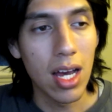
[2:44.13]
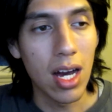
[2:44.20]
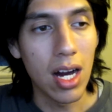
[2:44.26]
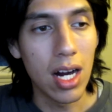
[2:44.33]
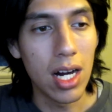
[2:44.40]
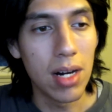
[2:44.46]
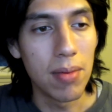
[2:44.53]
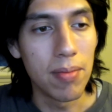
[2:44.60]

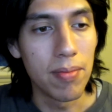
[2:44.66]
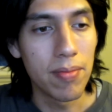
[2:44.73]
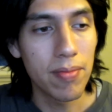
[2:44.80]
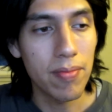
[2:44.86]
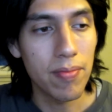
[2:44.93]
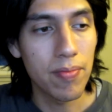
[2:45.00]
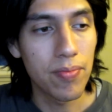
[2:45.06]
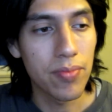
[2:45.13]
Going
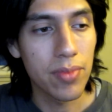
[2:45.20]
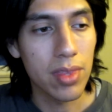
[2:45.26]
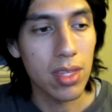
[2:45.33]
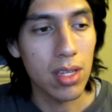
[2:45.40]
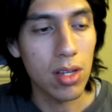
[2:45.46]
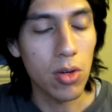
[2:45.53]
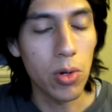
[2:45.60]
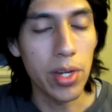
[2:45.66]

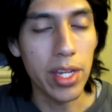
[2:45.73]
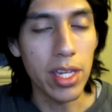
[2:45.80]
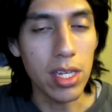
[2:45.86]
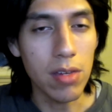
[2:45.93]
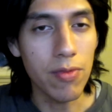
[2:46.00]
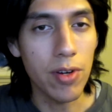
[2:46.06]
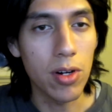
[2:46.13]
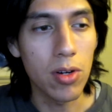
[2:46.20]

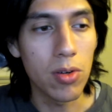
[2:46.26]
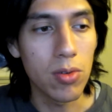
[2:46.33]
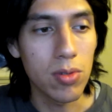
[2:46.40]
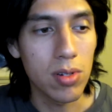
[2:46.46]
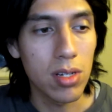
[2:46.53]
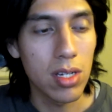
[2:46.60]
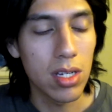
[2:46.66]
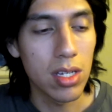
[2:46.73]
to Evo,
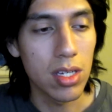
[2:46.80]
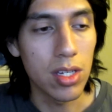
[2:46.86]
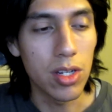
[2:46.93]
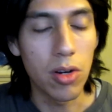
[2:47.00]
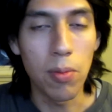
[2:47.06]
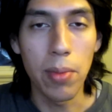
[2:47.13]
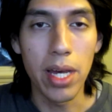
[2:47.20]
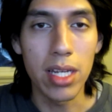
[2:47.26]

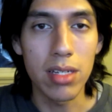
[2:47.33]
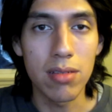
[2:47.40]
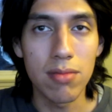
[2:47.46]
meant,